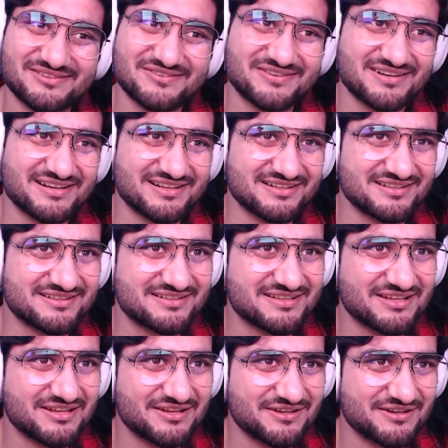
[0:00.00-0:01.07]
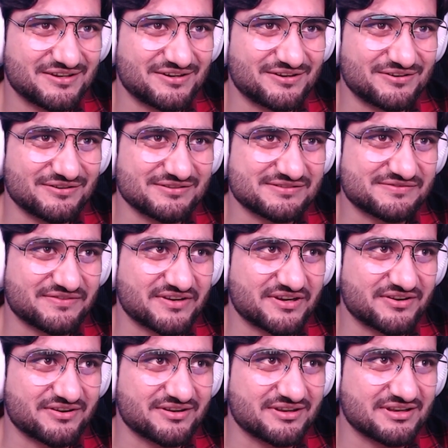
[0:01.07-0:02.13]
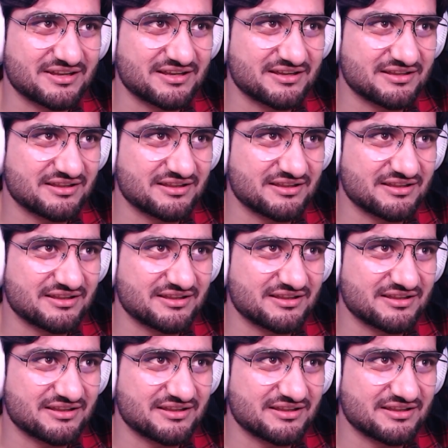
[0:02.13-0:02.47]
Well, all is fair in uh,